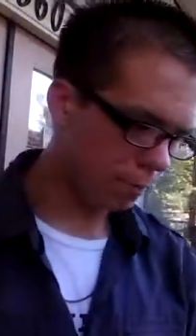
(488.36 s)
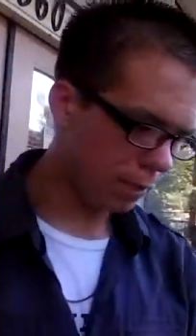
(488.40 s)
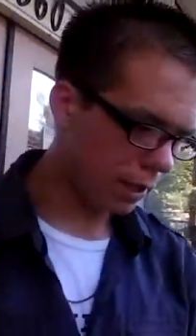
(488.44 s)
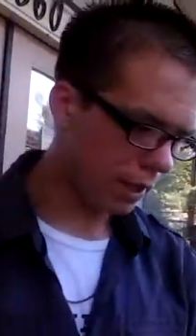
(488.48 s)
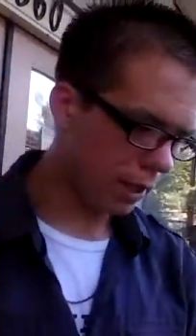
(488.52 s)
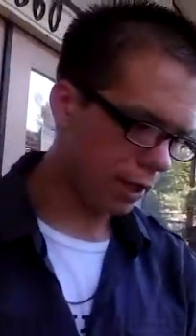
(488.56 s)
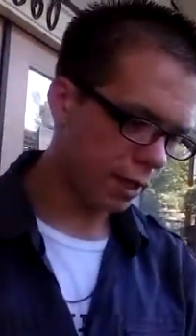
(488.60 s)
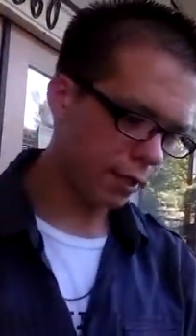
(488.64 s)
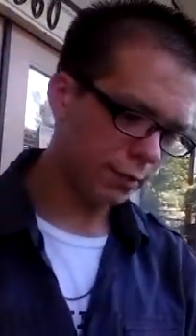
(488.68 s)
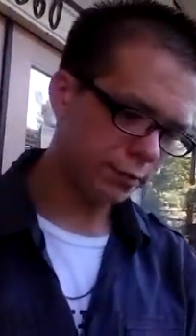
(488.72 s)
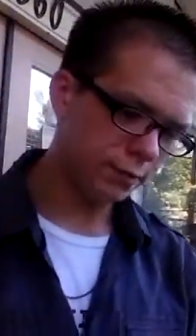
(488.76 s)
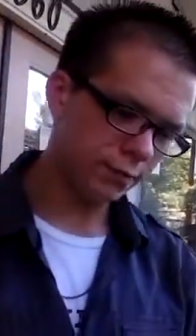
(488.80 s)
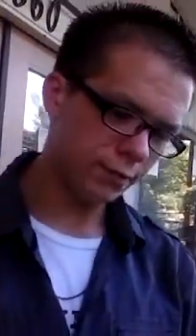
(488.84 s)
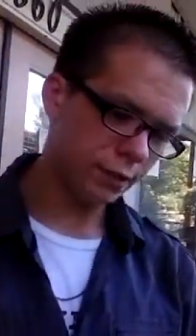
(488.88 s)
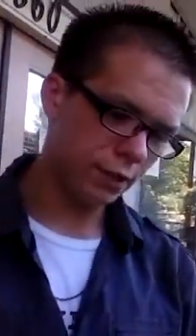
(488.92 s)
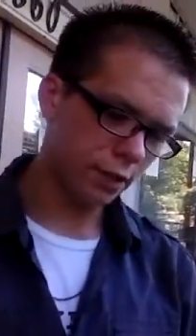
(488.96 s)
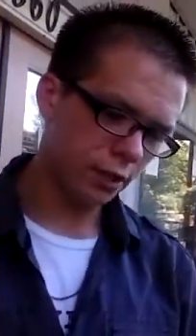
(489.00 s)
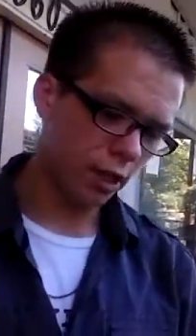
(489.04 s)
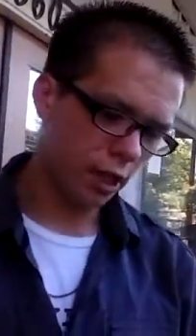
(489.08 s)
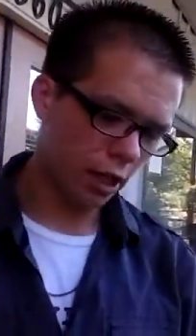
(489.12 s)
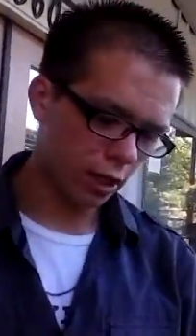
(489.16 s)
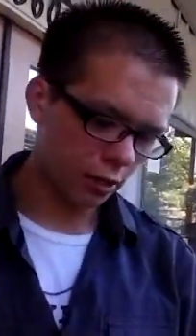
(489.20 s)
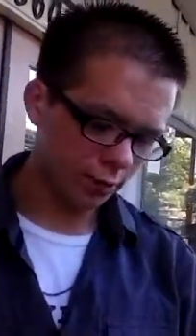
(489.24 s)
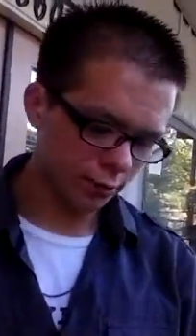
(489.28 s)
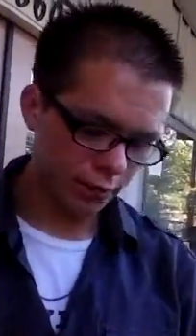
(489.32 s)
But if
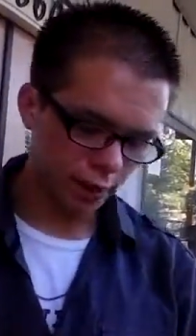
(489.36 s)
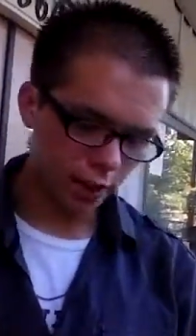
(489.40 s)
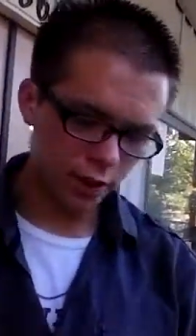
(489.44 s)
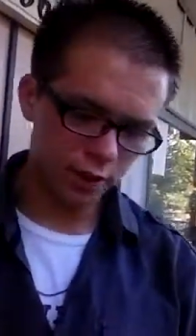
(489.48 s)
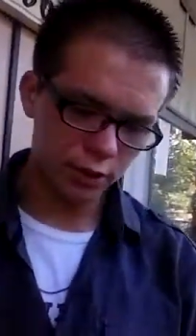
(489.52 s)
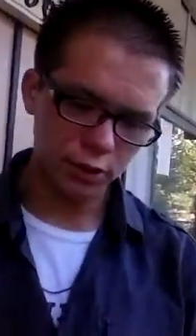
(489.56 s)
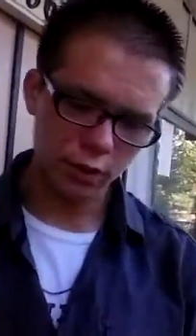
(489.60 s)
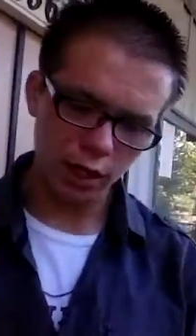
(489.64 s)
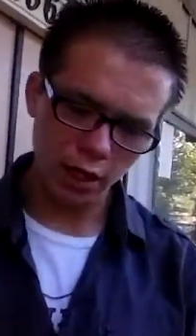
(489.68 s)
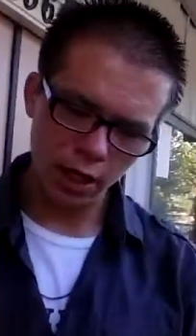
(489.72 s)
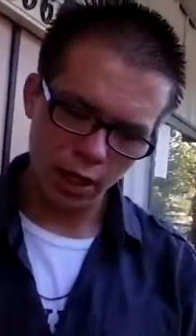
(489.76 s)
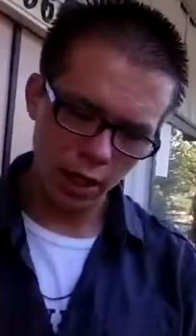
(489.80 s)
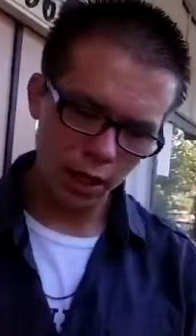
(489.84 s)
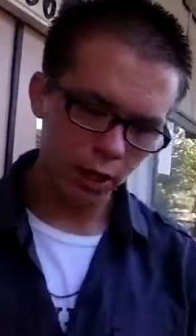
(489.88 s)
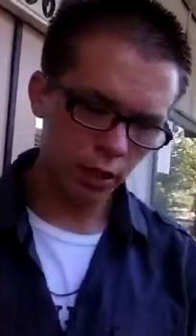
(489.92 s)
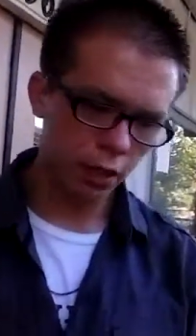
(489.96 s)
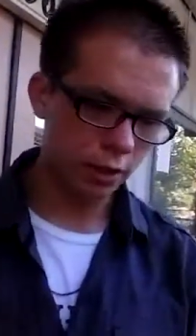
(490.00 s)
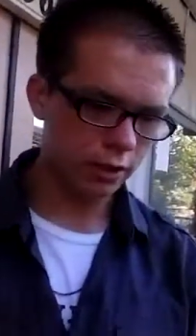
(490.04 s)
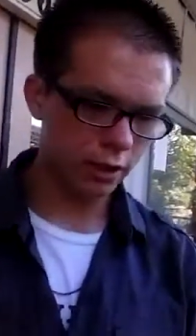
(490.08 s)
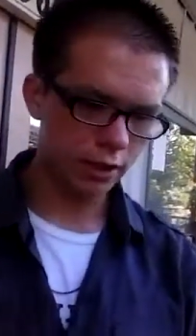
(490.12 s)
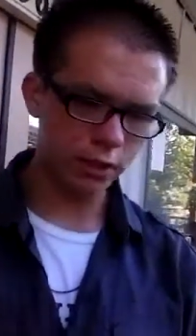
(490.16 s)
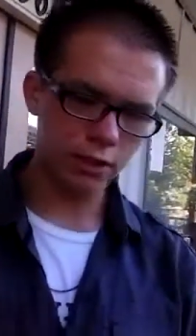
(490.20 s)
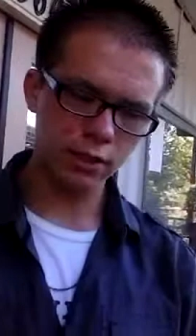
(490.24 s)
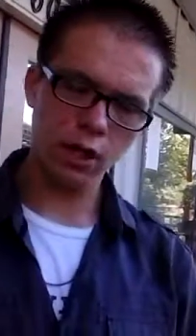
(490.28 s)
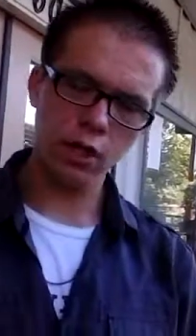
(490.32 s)
you're not a foster
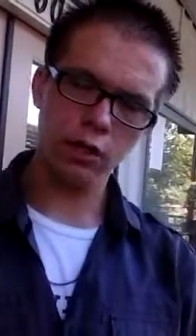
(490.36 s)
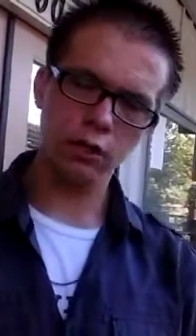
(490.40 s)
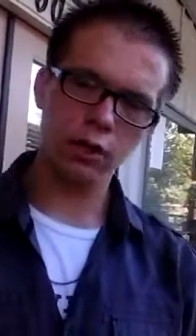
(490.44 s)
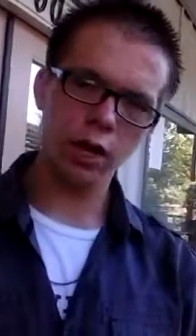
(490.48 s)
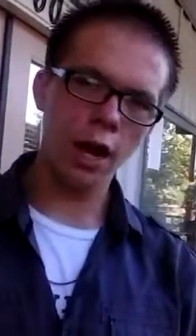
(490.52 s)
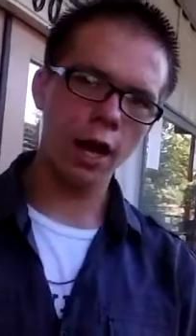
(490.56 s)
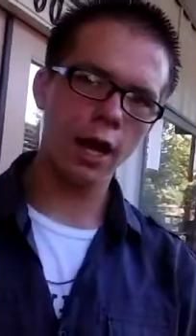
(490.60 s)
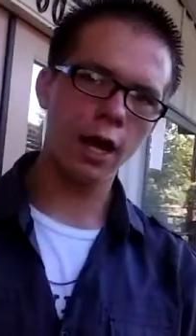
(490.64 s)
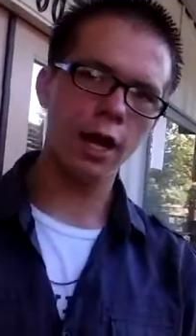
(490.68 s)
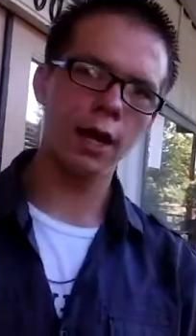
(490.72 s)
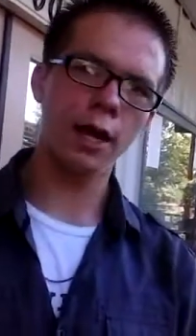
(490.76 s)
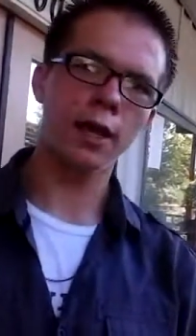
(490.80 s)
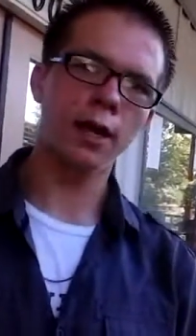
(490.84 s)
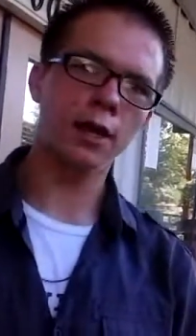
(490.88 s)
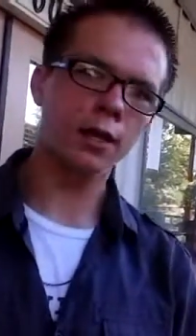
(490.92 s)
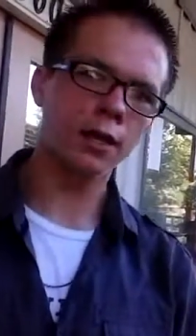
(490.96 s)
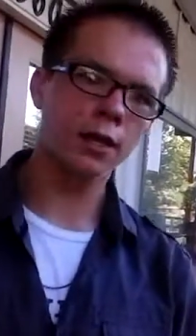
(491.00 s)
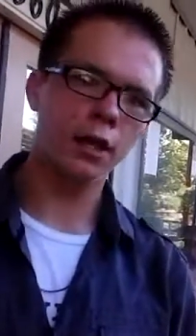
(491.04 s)
child, it's alright,